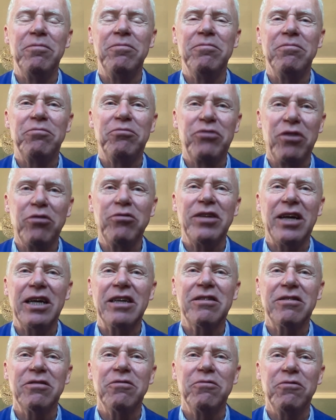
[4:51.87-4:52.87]

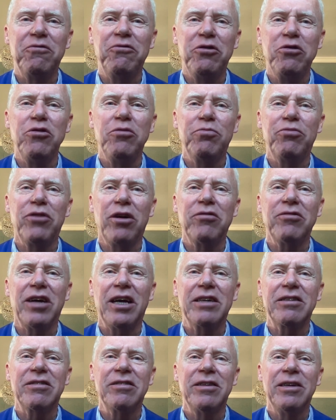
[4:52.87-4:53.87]
food
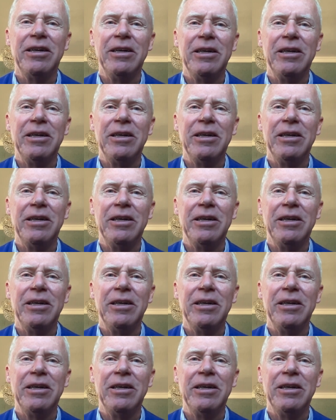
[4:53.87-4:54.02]
product?